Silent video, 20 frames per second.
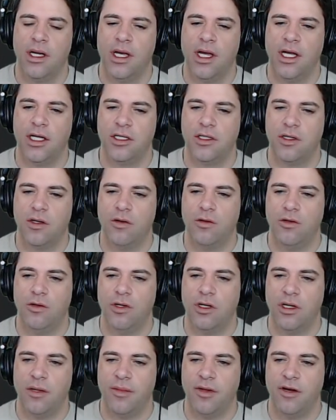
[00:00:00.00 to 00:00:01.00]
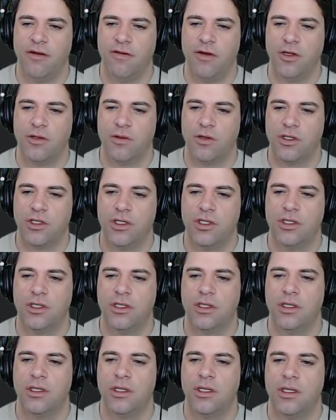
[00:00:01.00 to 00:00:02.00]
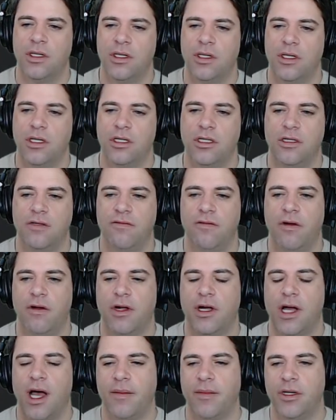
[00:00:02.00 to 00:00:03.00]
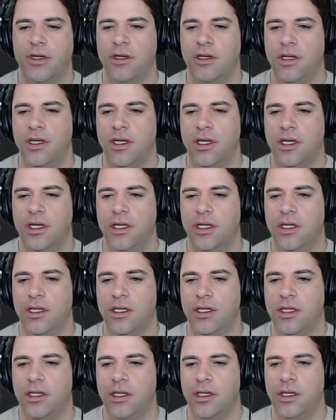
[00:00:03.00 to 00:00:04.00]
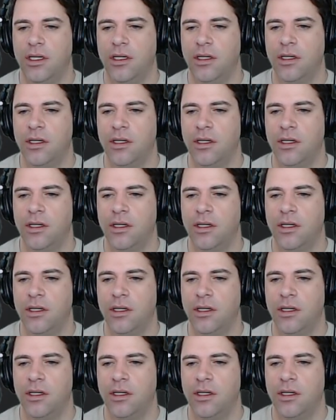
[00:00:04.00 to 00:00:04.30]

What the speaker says: It's slow due to limited resources. This is very common in